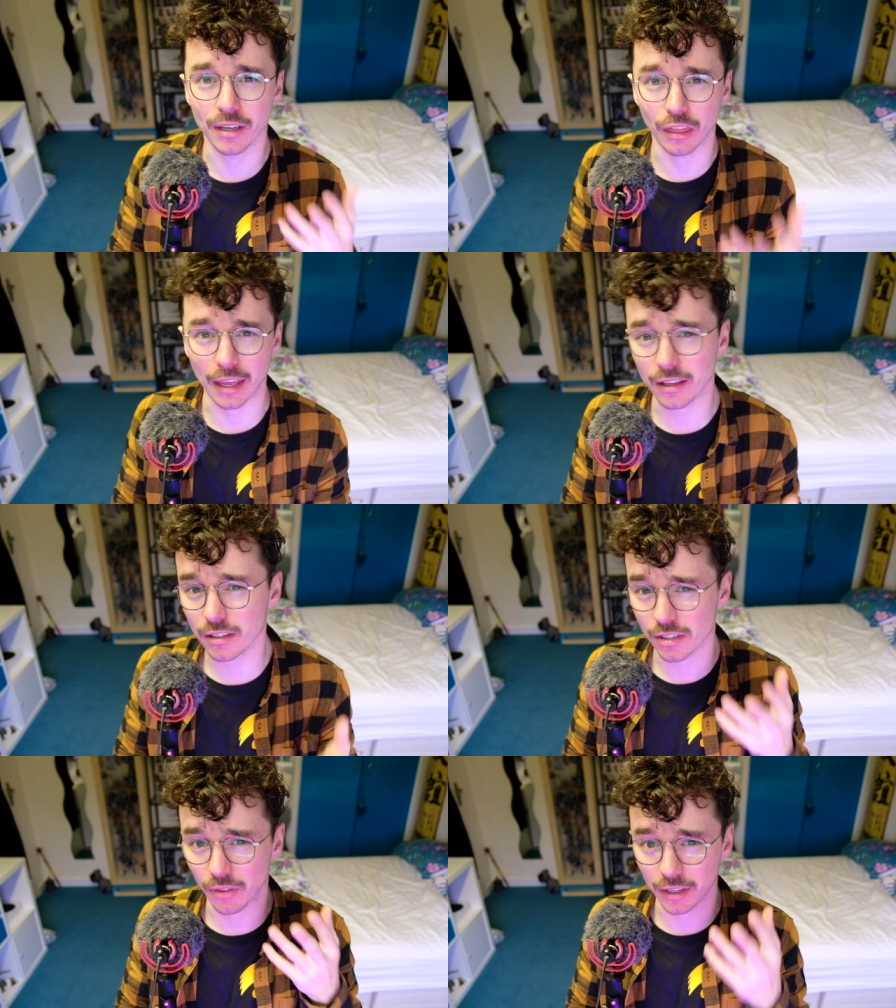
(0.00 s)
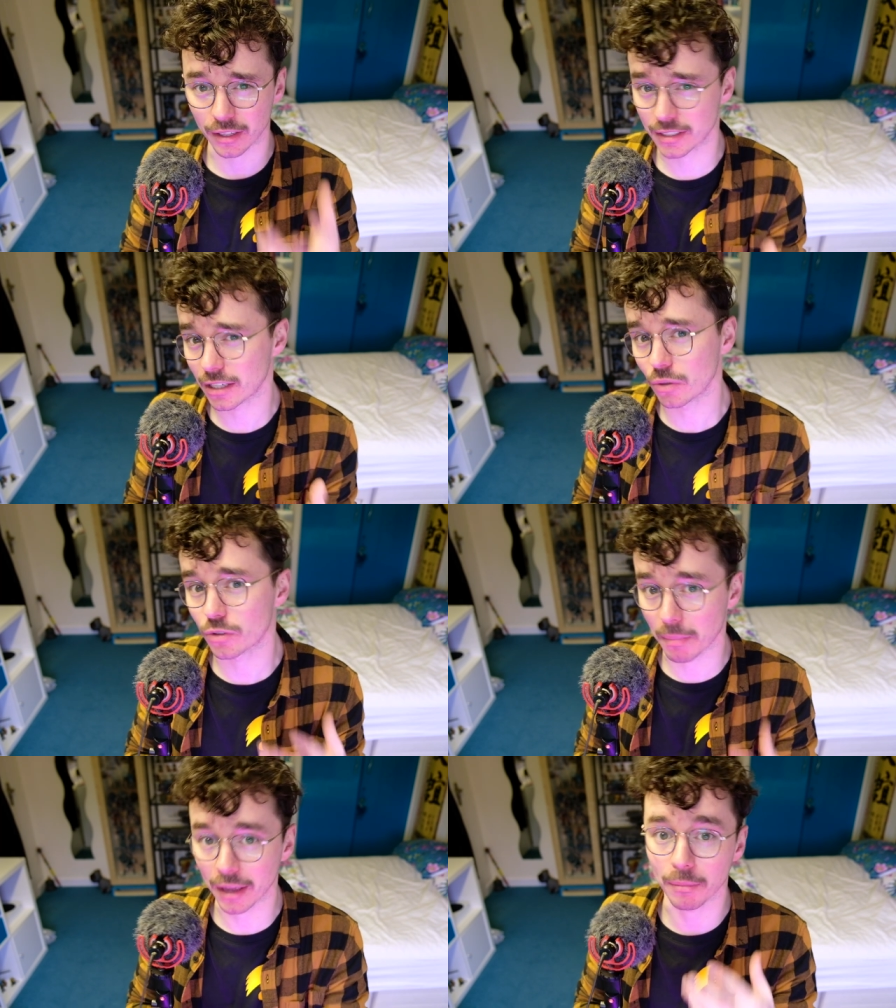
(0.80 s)
thing, so they continue
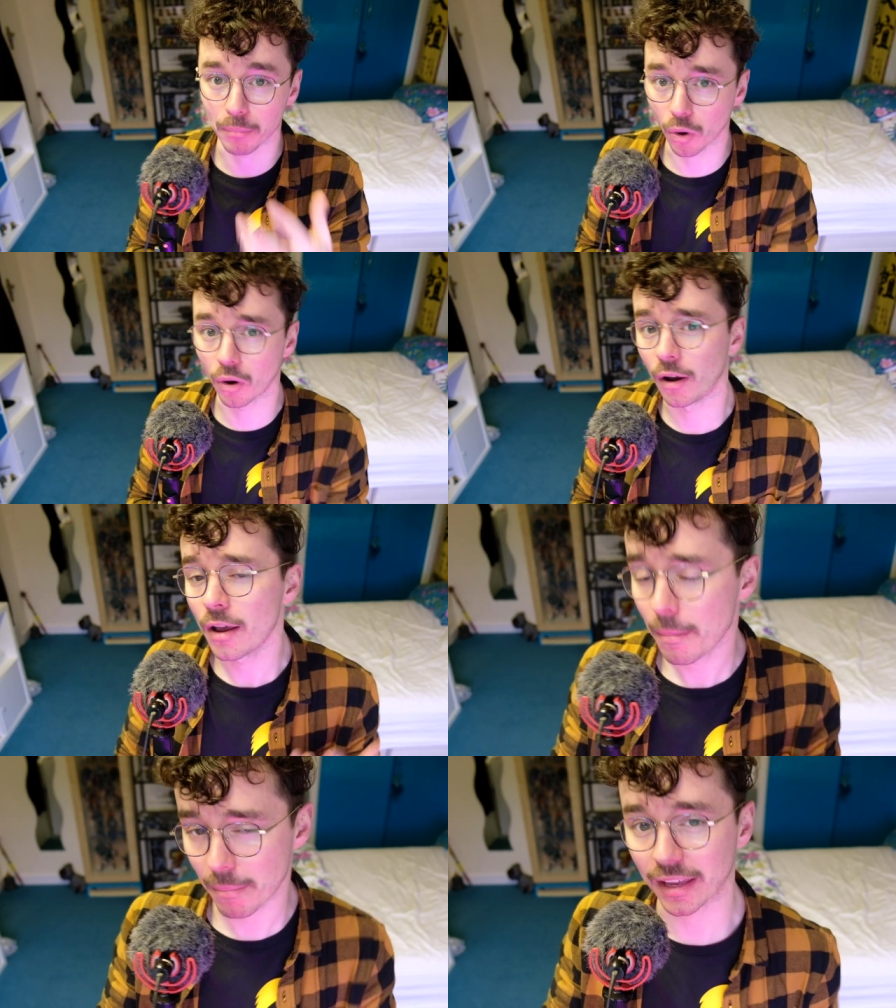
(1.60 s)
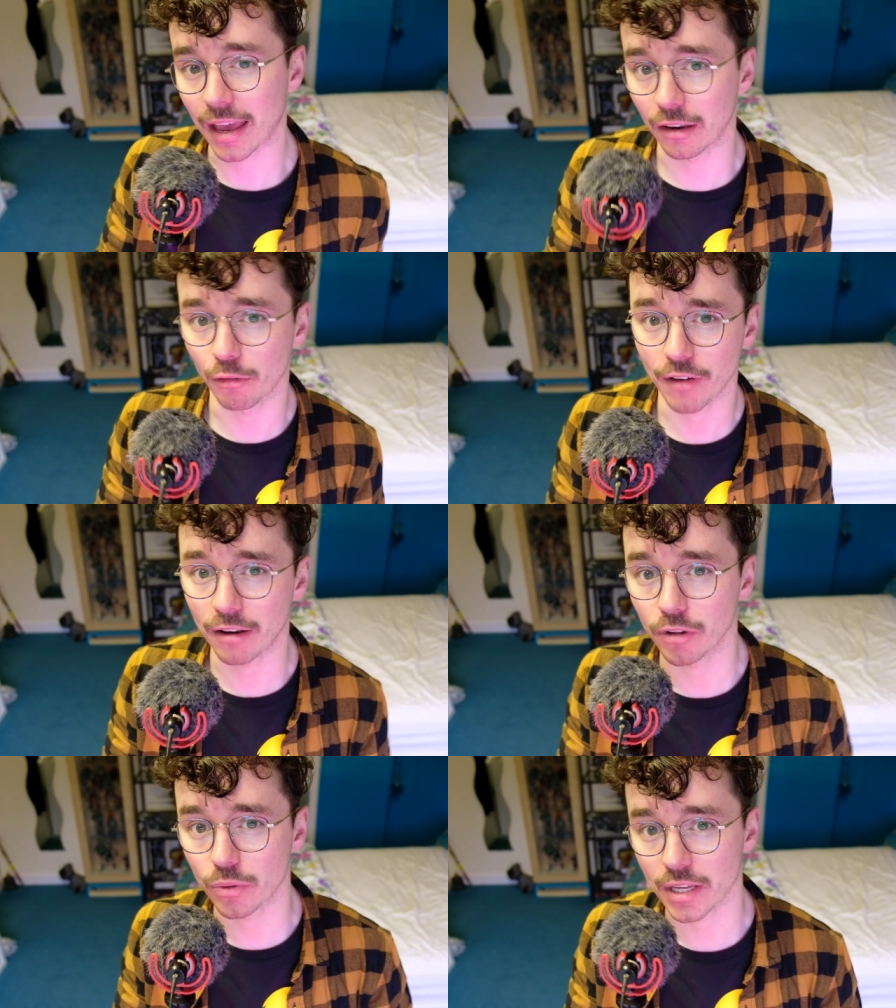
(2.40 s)
to make more Mega Halo
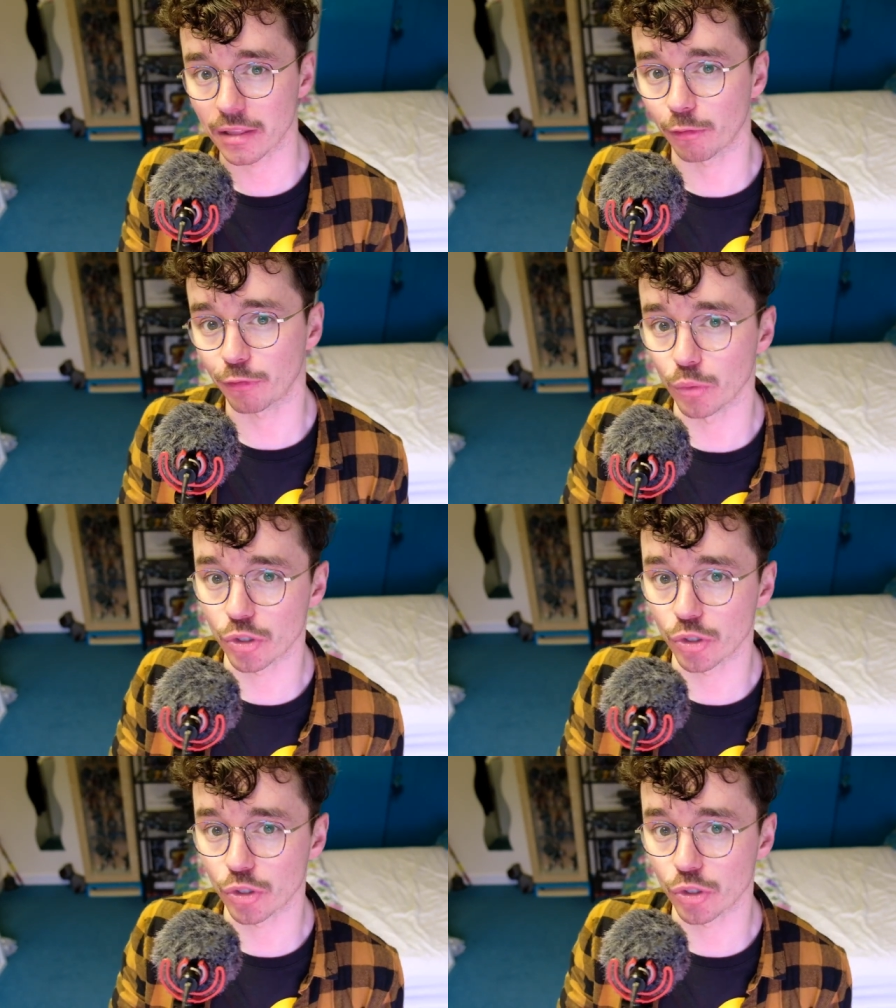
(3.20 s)
fan votes in the future.